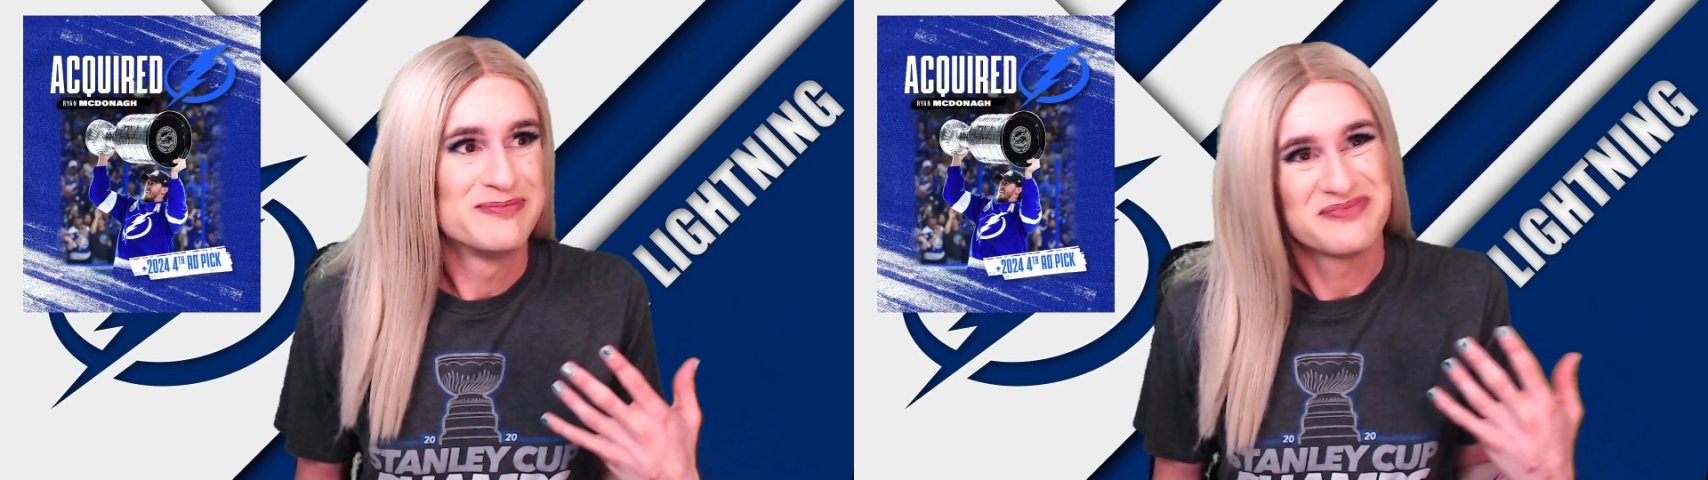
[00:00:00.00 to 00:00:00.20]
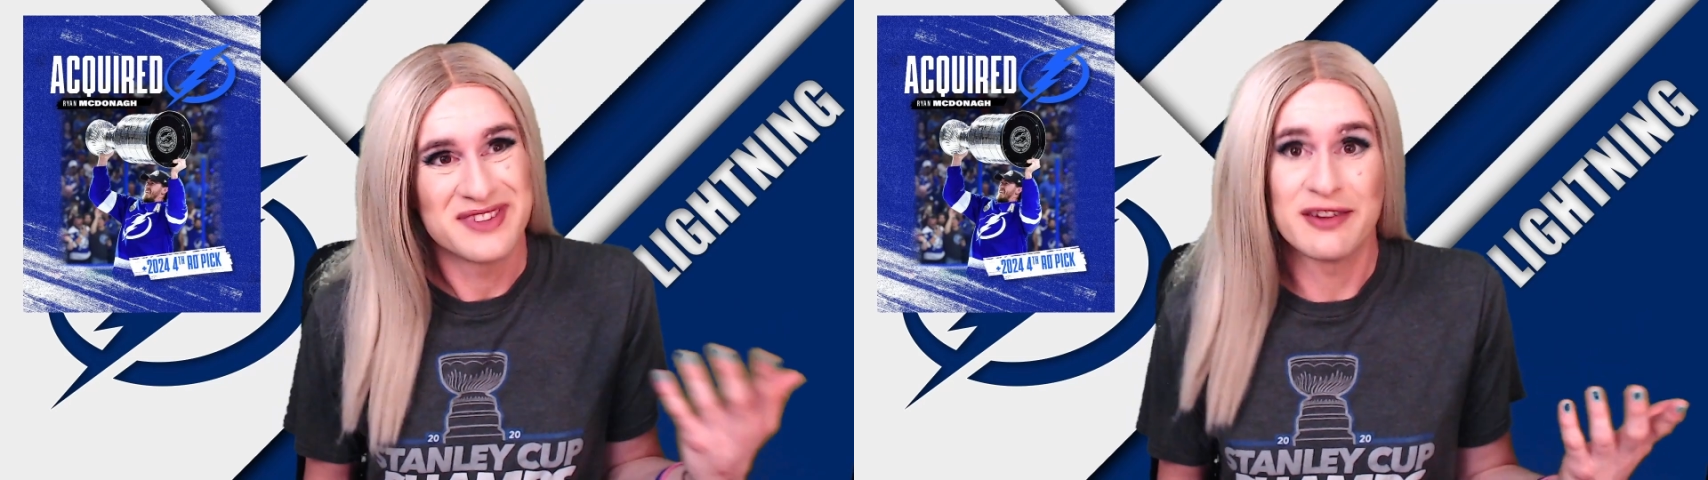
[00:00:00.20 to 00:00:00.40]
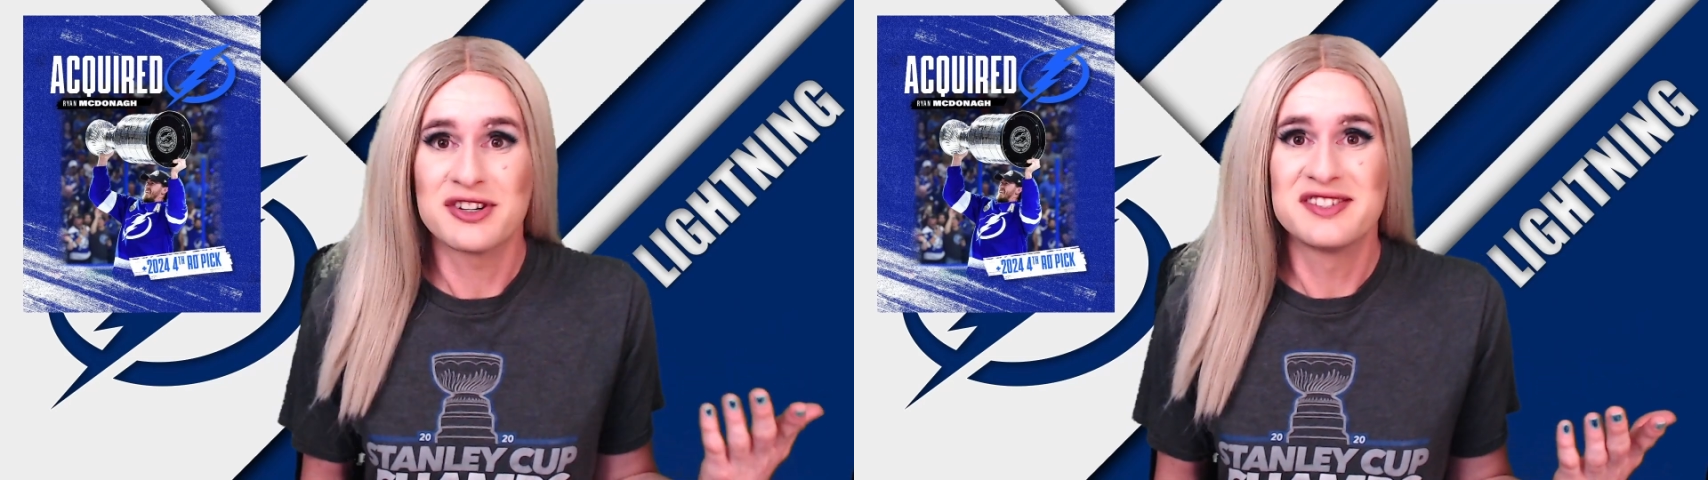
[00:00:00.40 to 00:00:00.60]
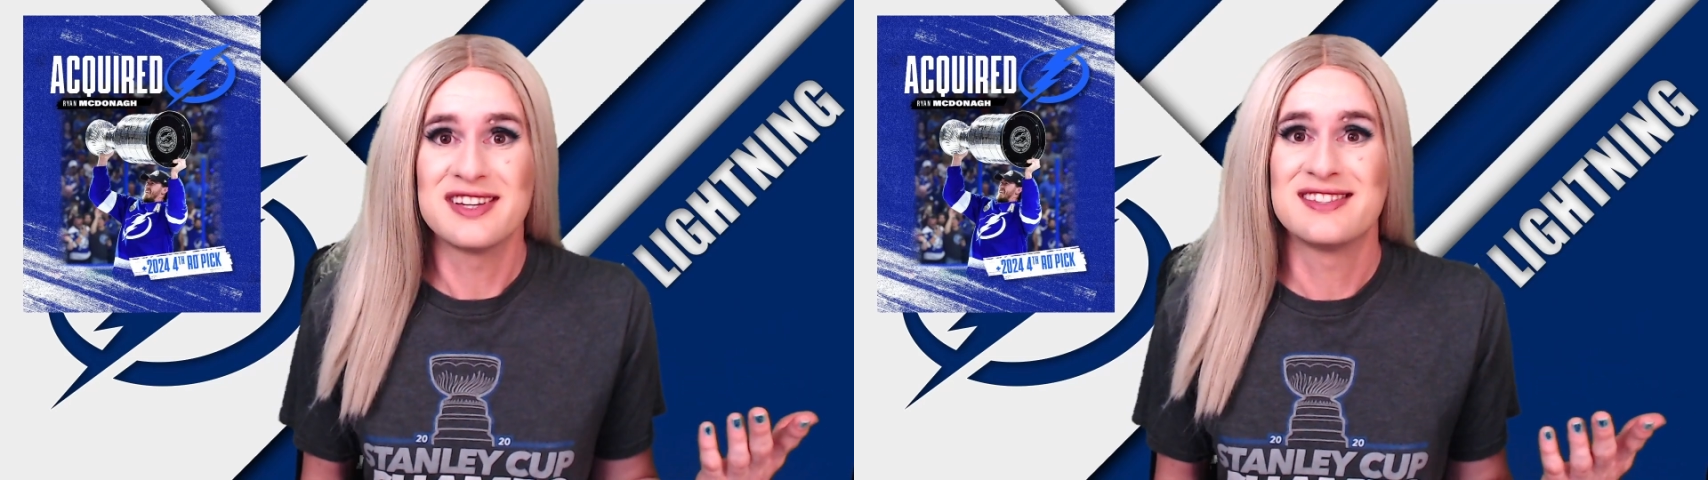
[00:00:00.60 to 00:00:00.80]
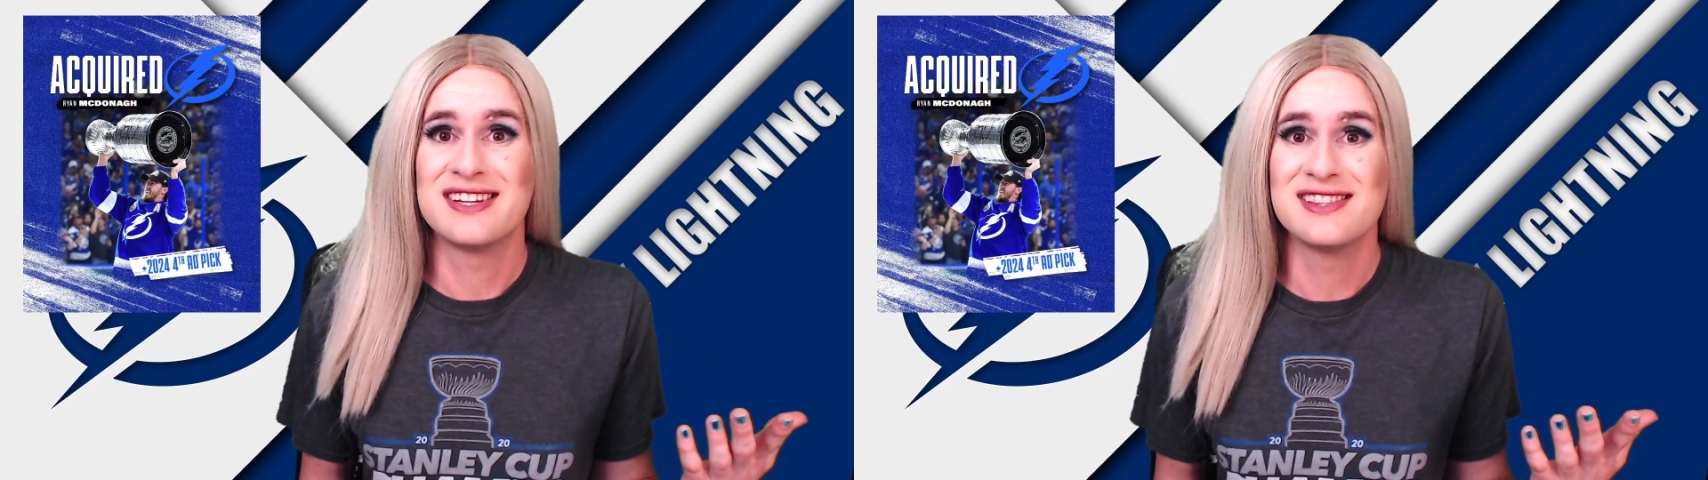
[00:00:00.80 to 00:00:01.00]
never
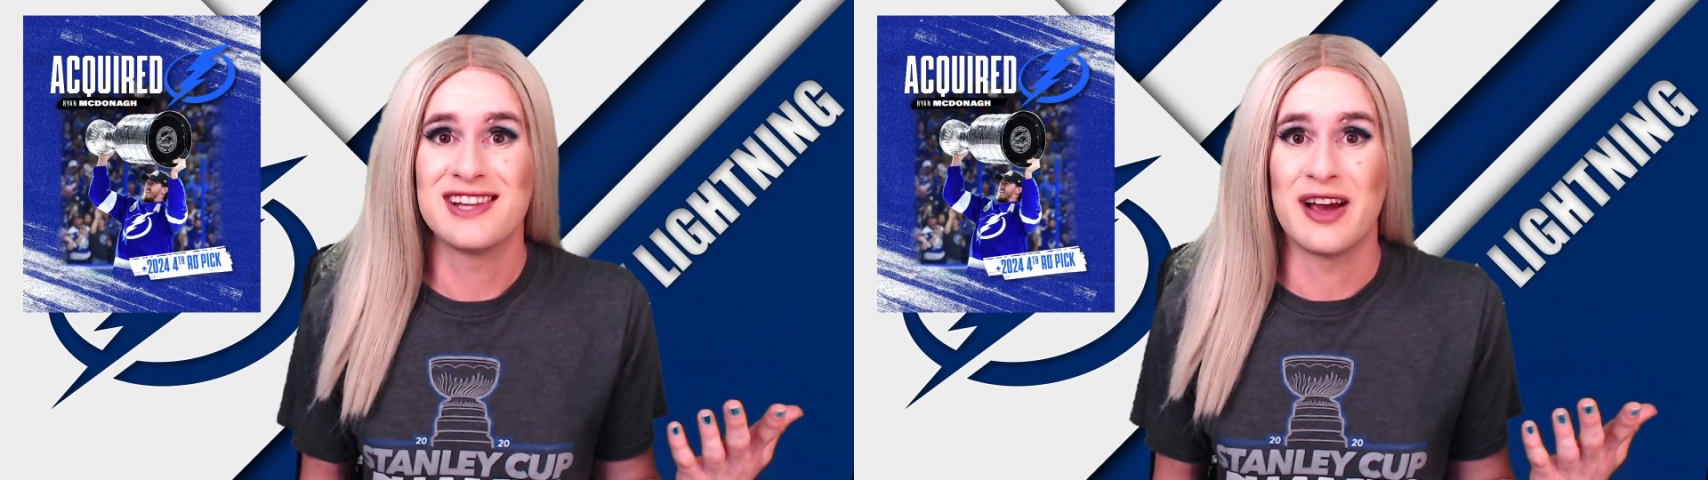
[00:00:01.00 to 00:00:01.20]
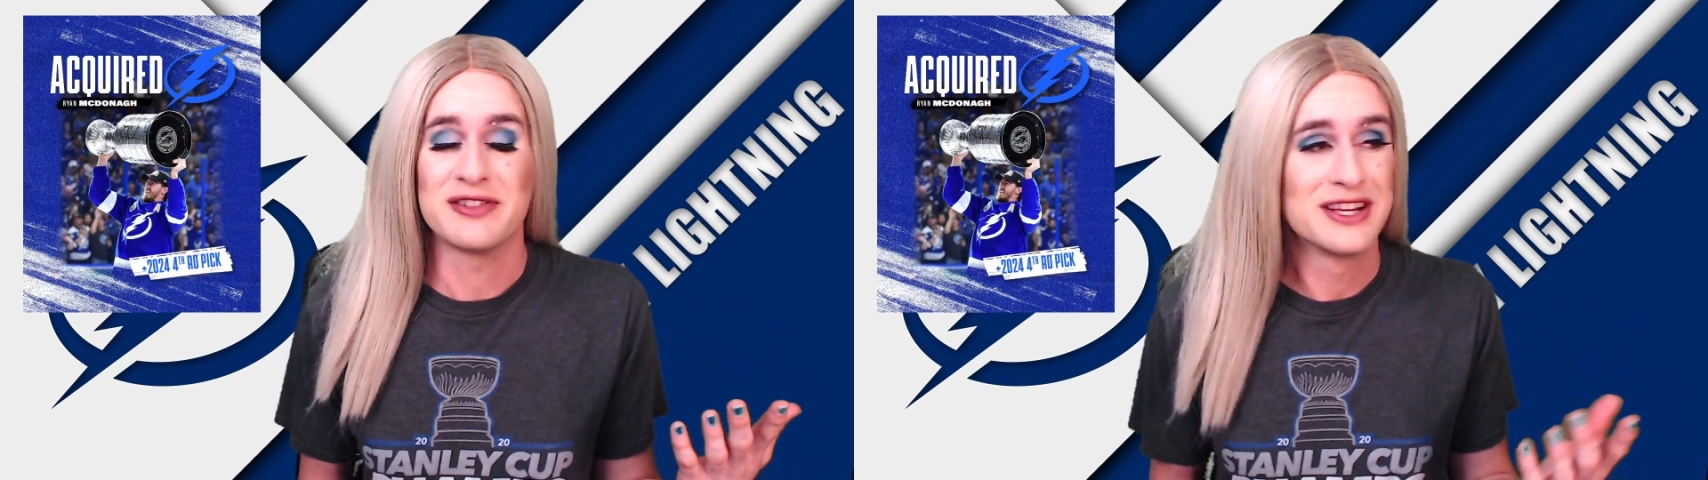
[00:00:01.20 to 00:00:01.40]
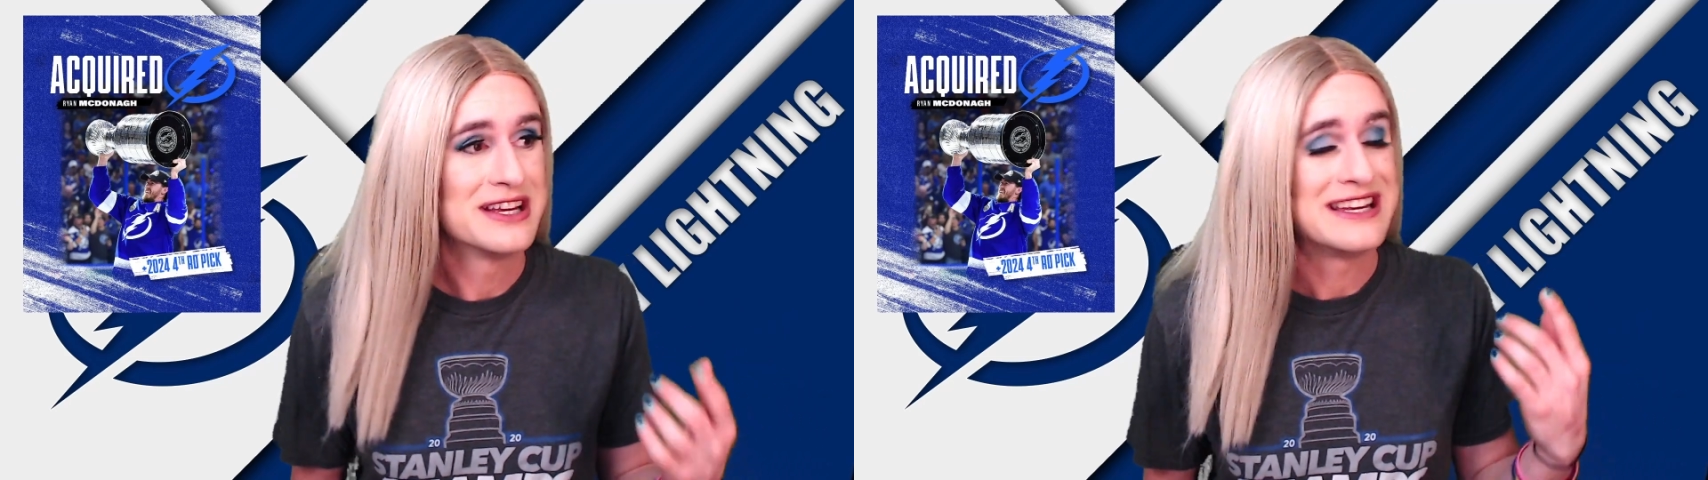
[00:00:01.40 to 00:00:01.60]
since he left.